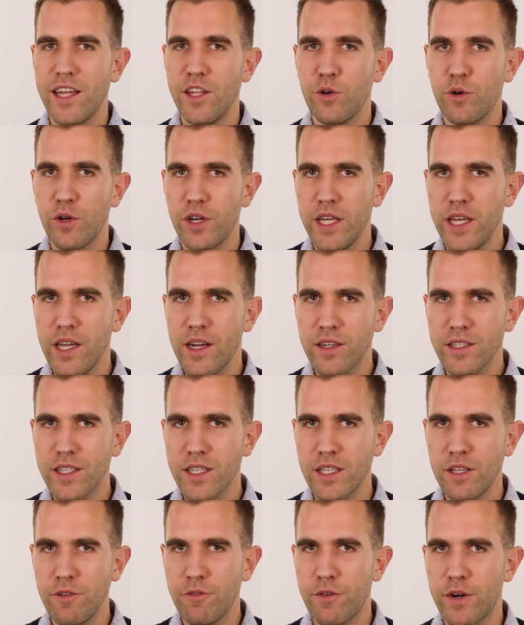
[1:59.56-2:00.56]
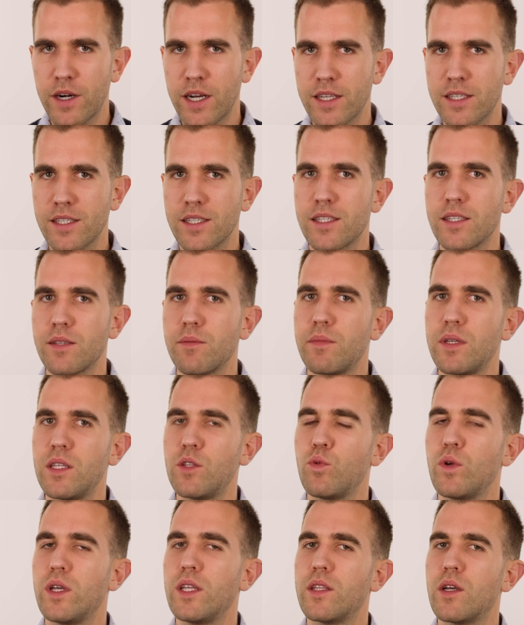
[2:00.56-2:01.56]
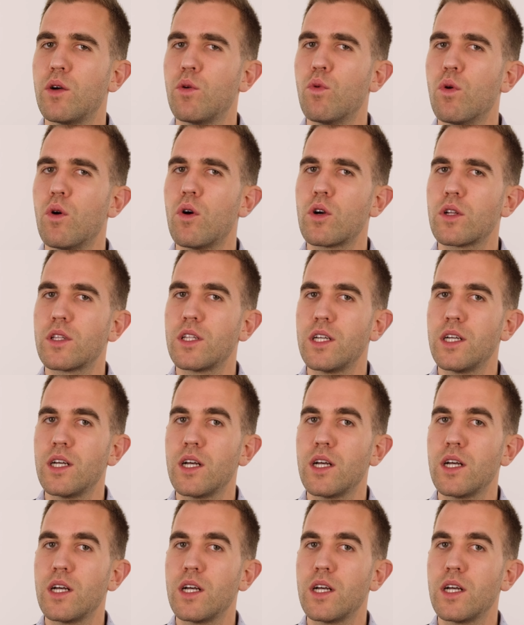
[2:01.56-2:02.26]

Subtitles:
you hear the difference between the word